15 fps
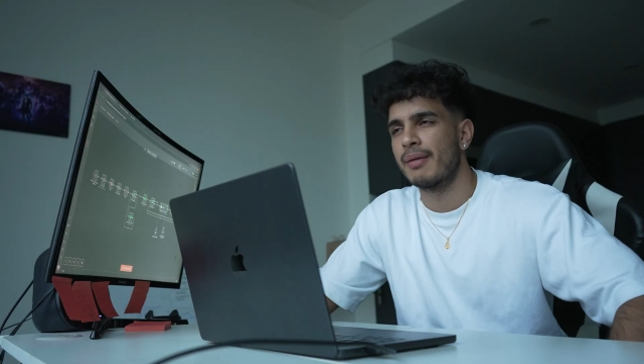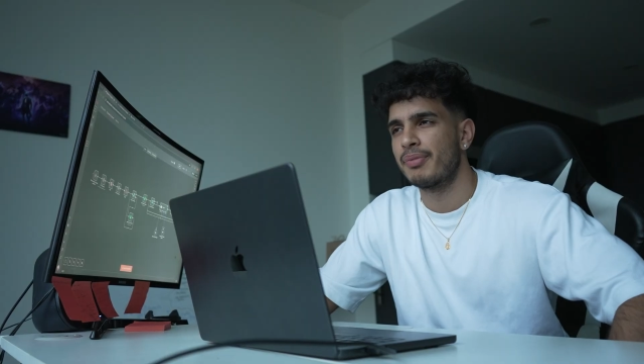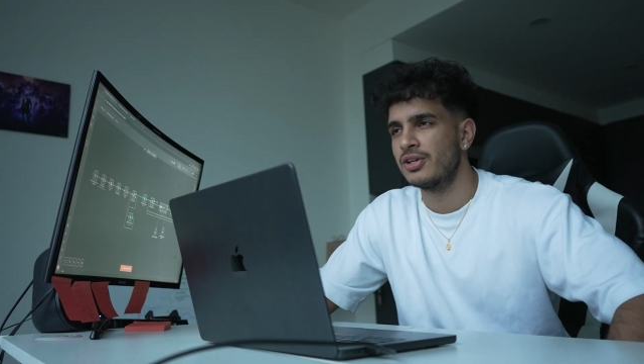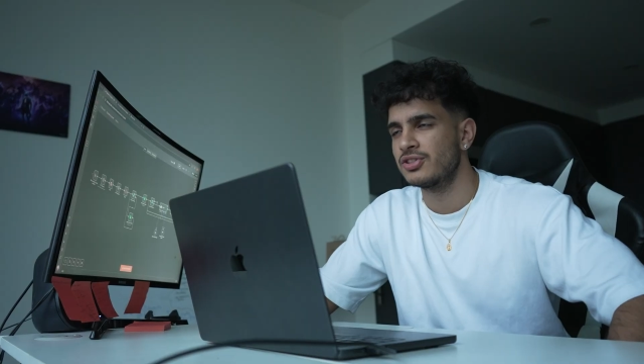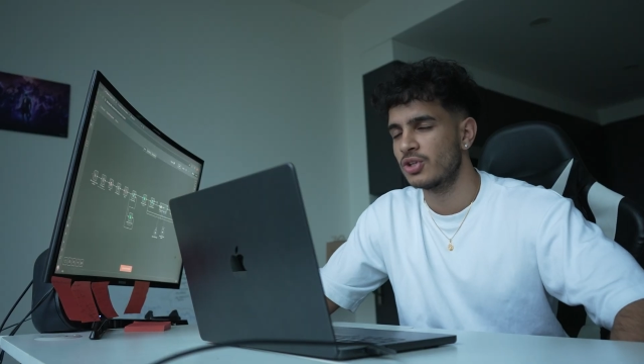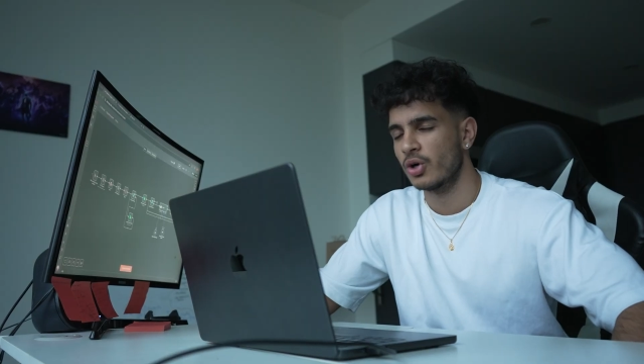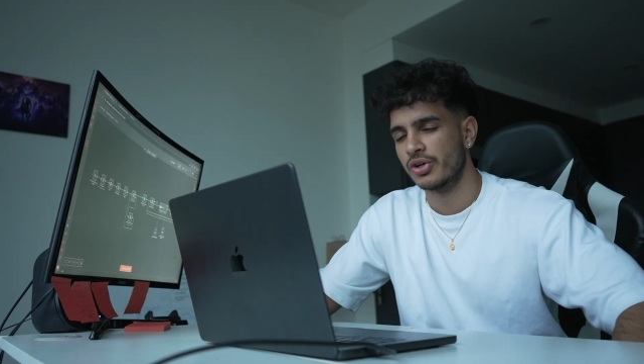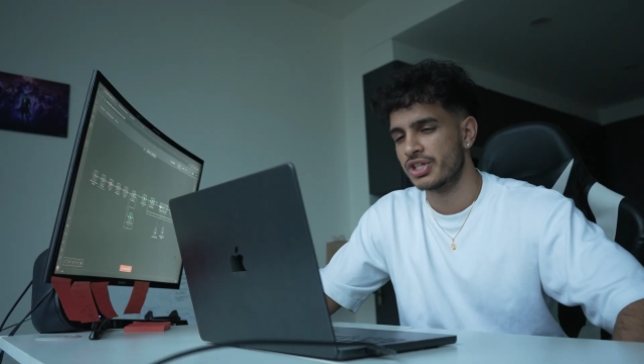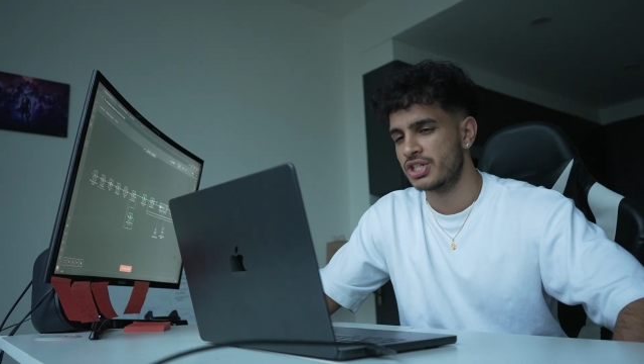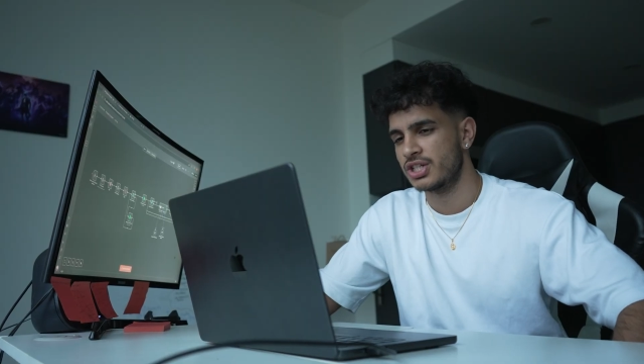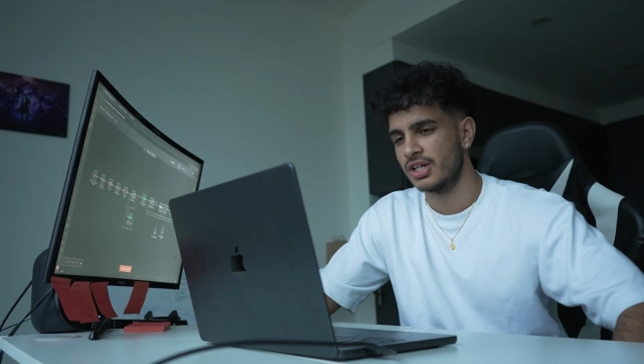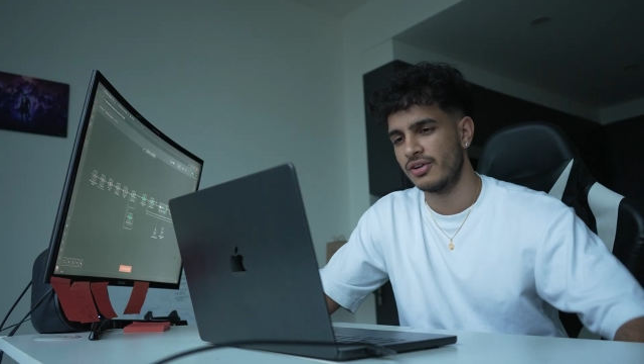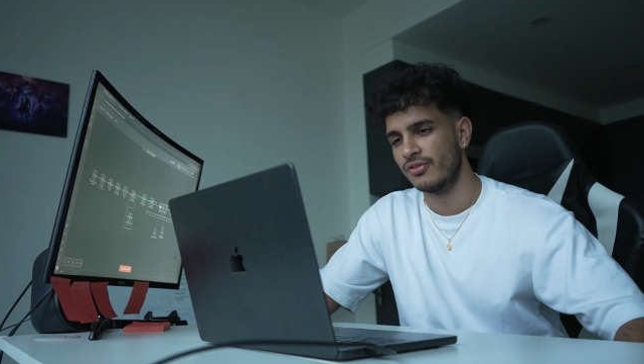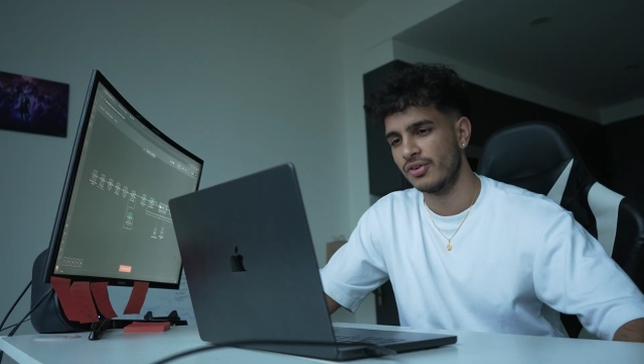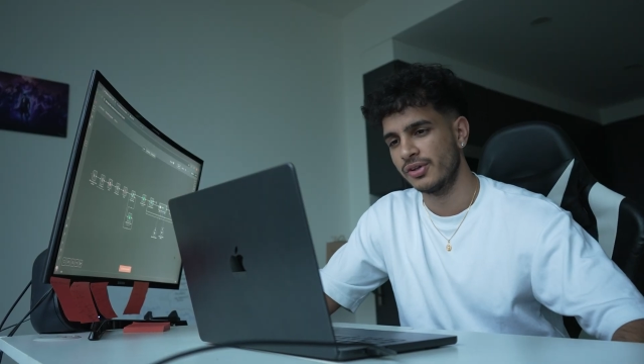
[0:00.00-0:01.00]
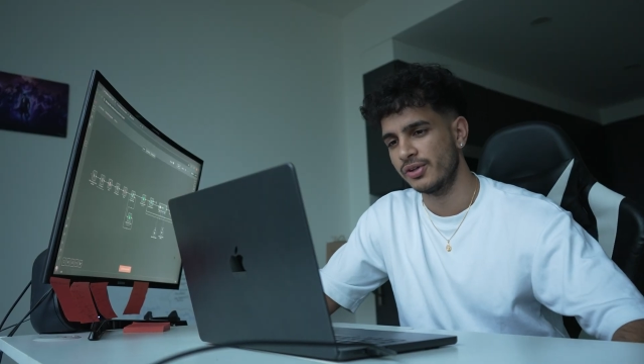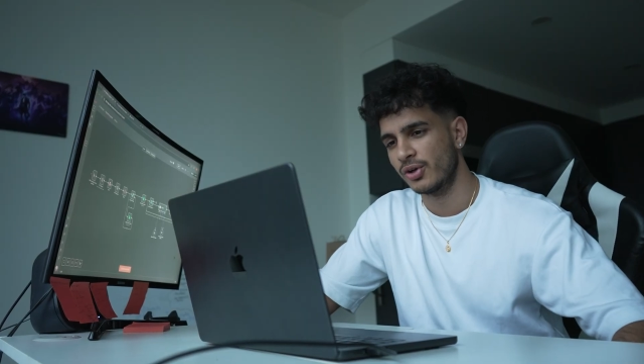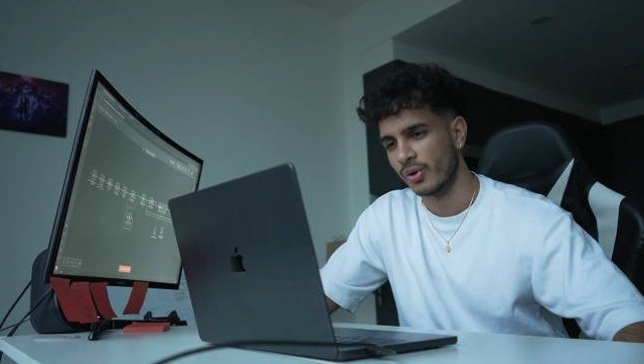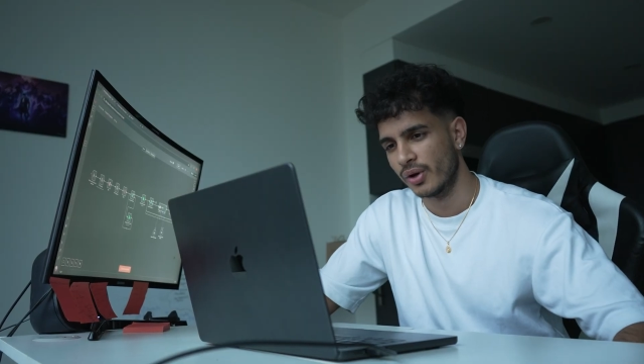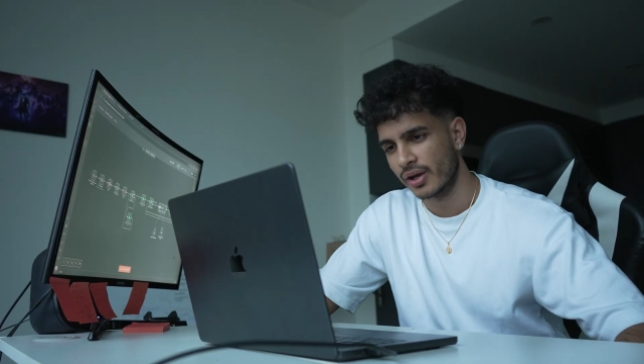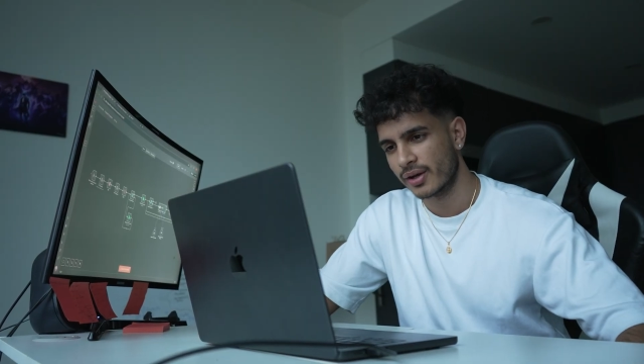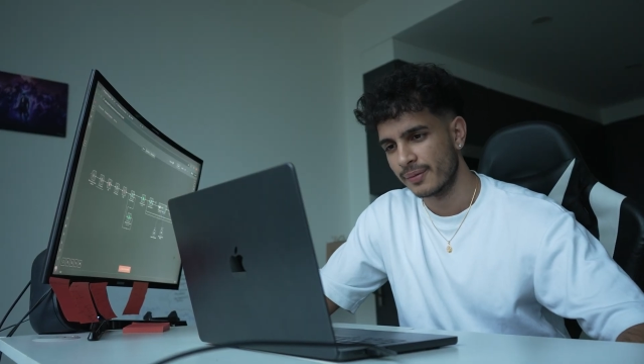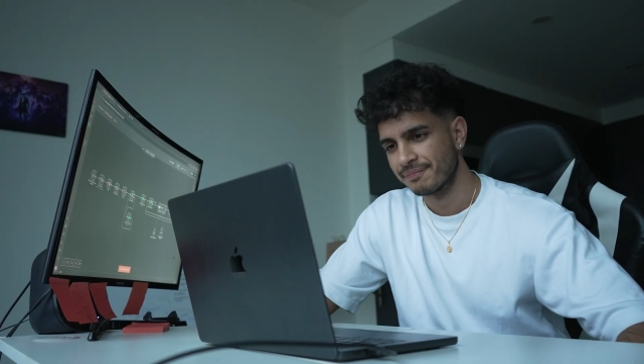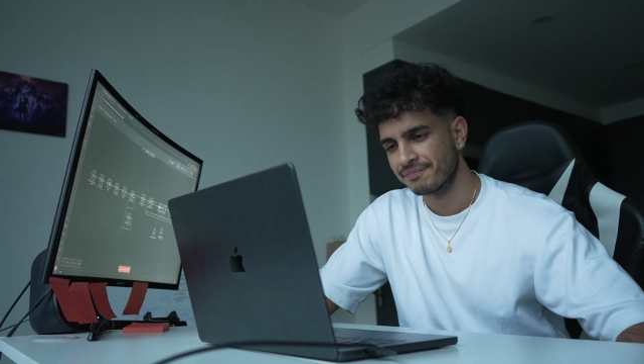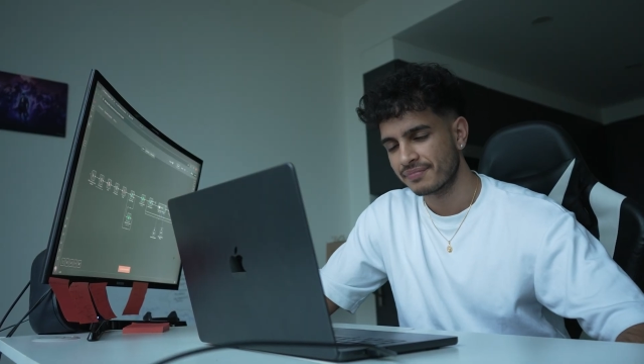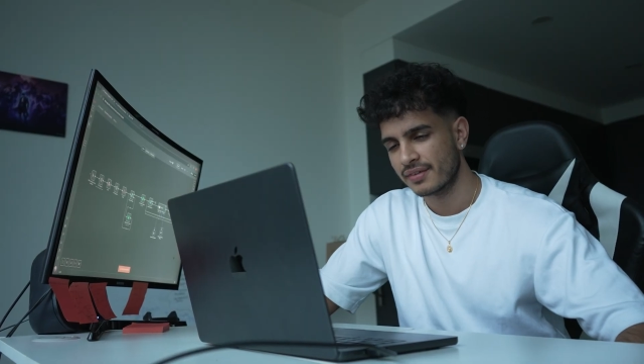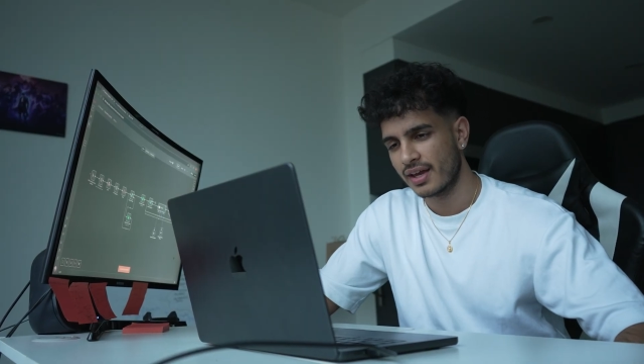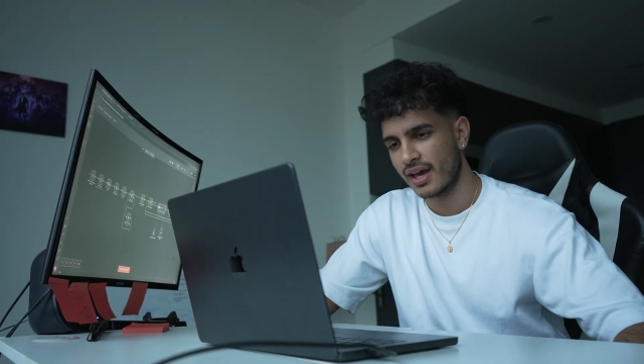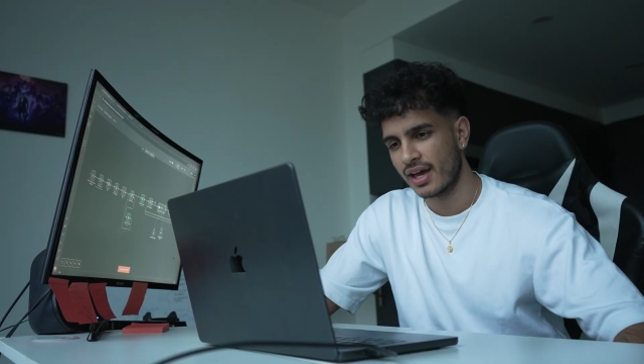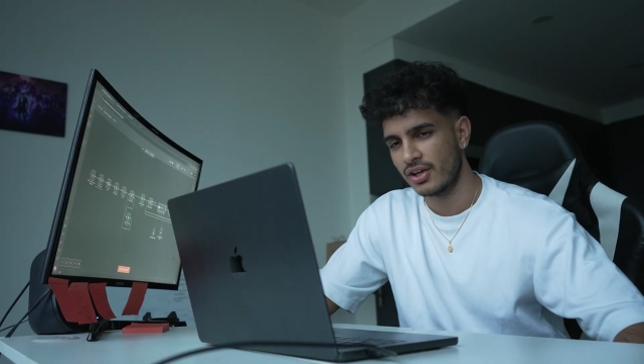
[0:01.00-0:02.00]
You can show the
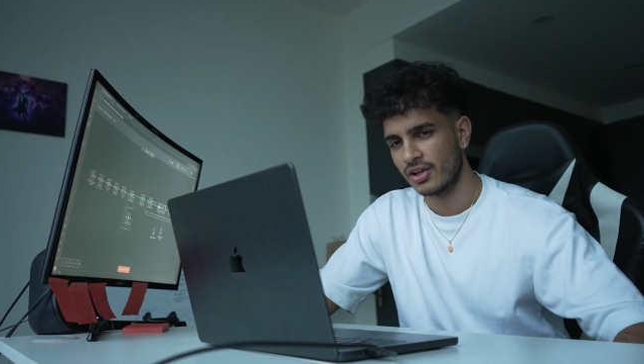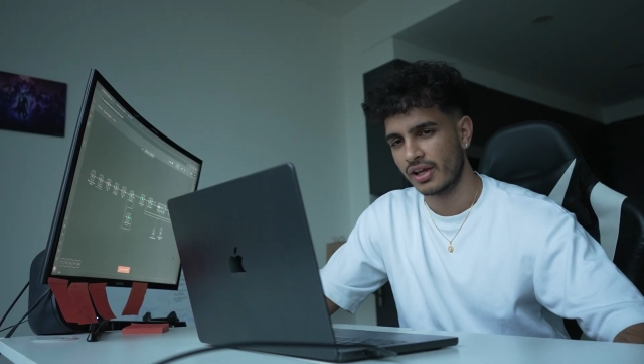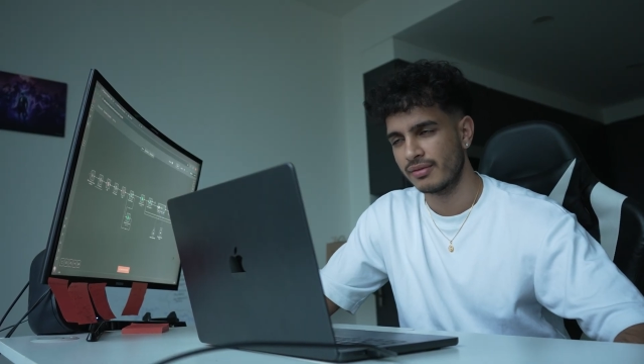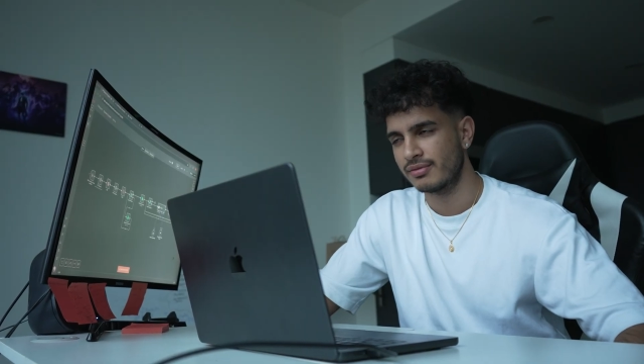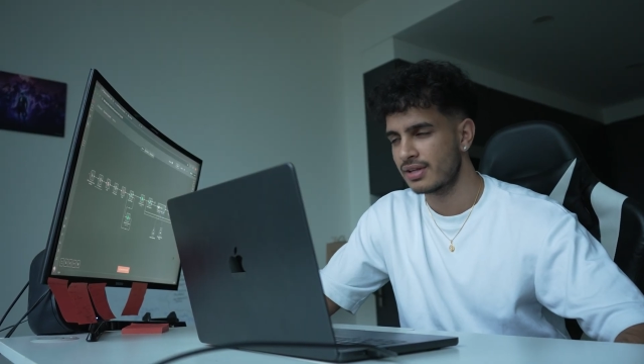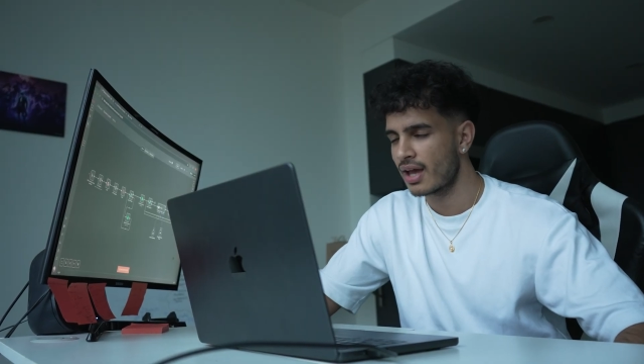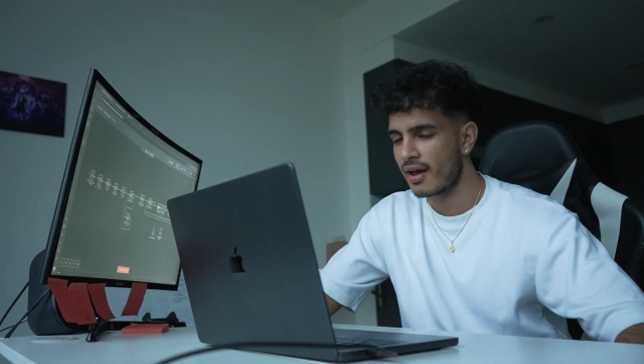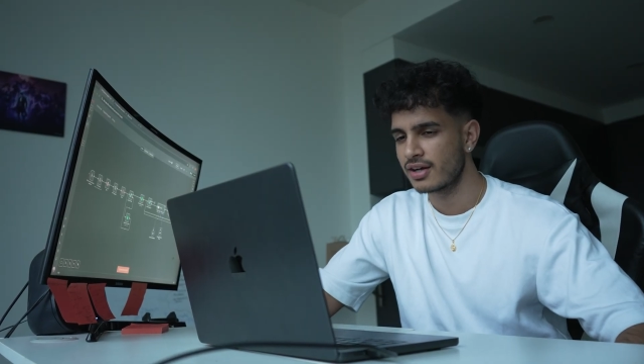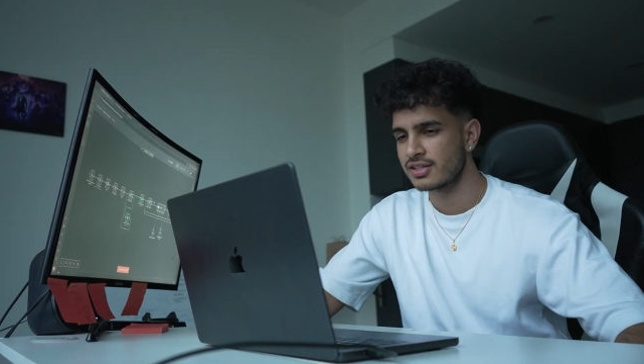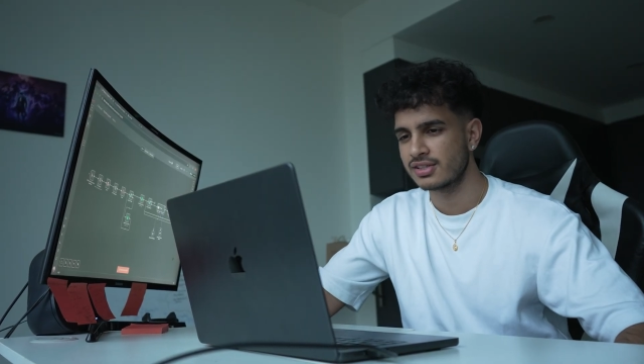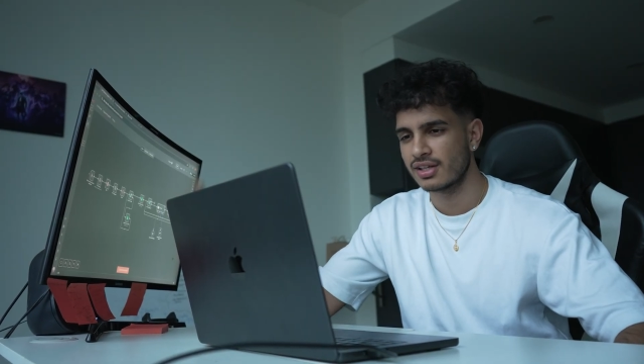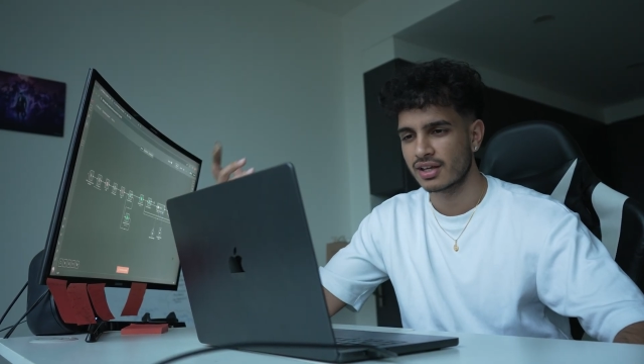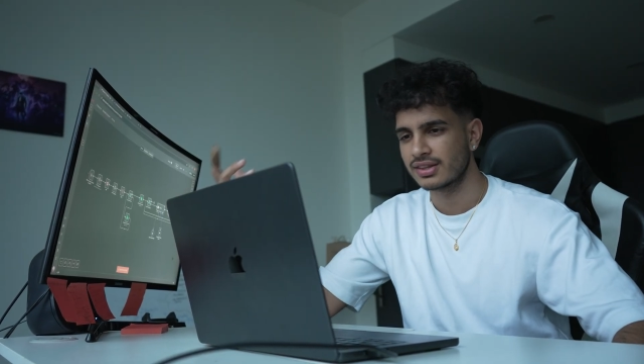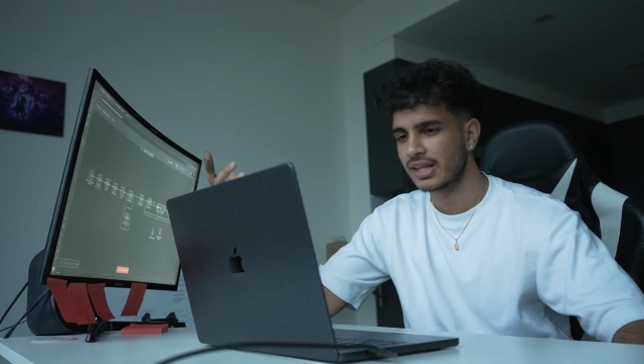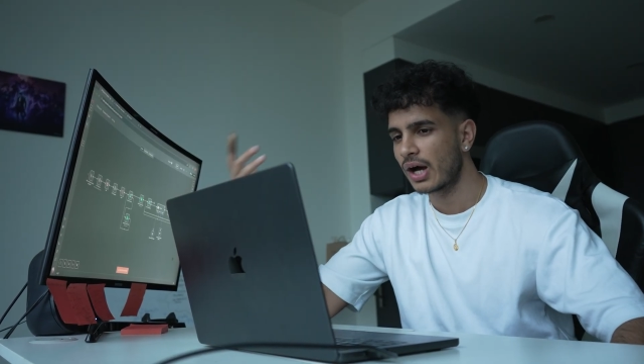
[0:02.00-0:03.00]
beginning slash middle stages